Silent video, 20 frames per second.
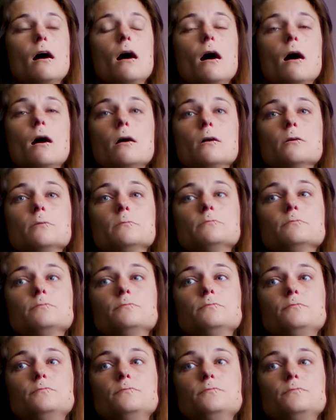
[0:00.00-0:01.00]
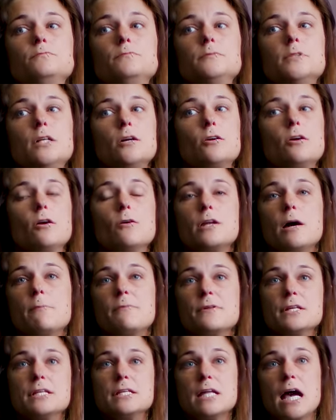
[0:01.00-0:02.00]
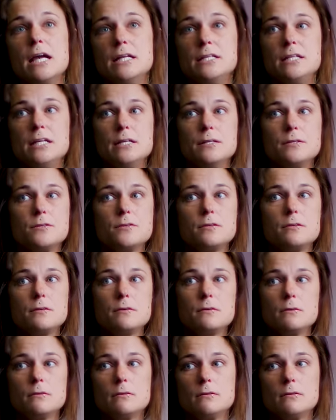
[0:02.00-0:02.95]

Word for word: Growing up in the 90s